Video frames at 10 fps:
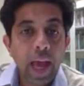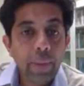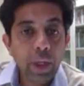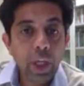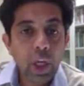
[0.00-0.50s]

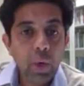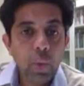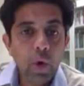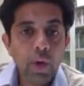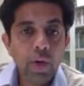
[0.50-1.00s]
Now in
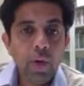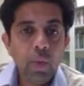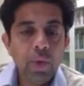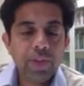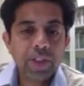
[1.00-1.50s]

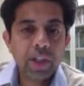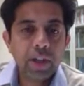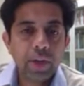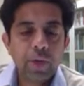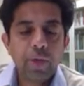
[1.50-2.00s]
Q1, we've
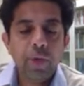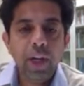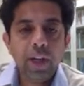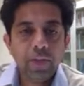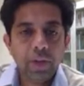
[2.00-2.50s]
started
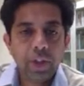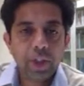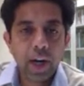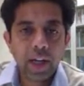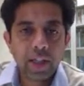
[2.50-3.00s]
three different
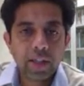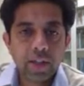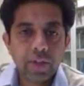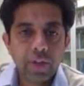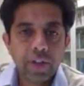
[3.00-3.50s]
tracks.
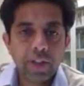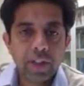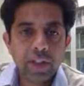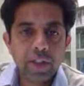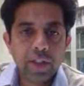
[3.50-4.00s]
So the first
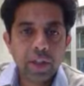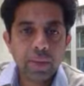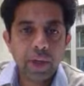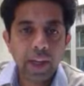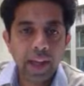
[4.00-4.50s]
is that
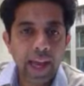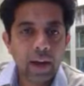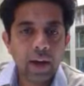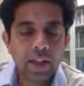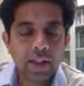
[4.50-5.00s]
we're looking at
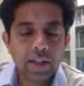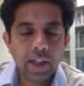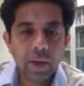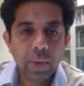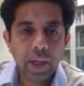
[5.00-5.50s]
out
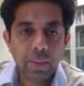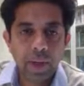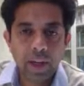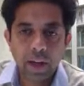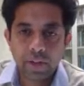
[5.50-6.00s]
licensing. We
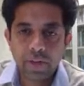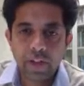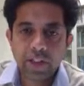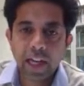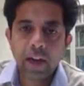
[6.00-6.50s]
completed our
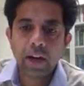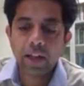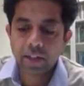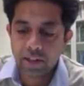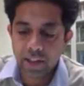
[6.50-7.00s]
first out
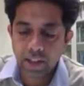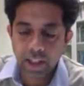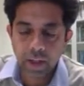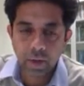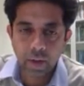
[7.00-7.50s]
licensing
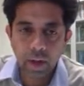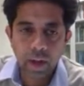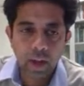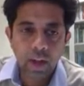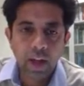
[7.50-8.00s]
deal
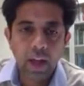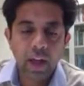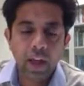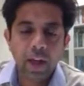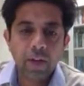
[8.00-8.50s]

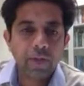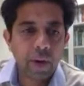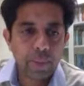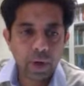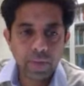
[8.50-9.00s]
in
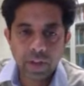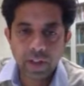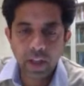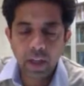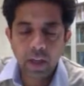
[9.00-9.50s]
February of
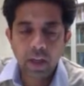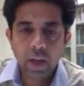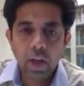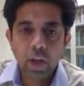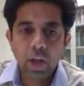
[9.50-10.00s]
this year,
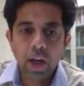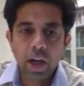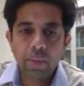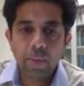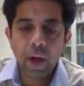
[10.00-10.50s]

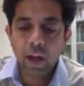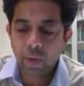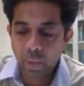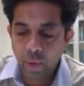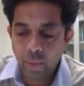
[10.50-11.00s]
um,
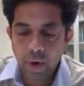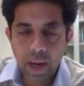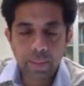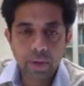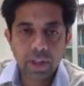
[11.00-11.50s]
where we were
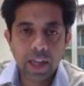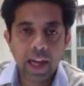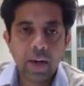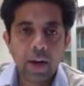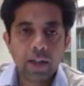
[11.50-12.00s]
able to
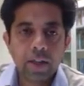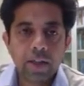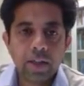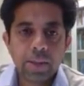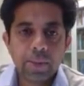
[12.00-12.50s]
out
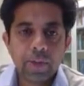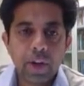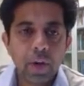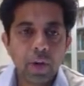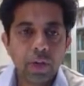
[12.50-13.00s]
license some of
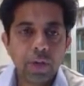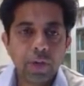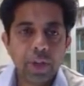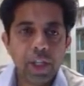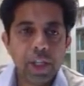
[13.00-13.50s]
our non
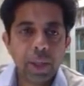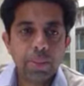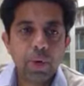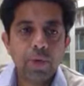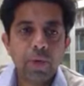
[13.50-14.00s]

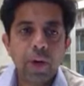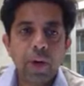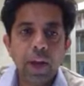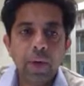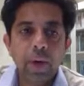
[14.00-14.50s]
strategic
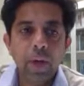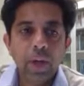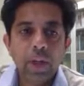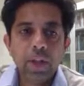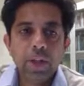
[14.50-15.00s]
portfolio
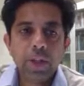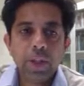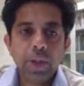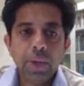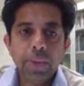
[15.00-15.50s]

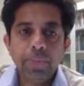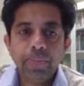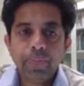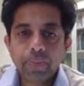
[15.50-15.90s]
to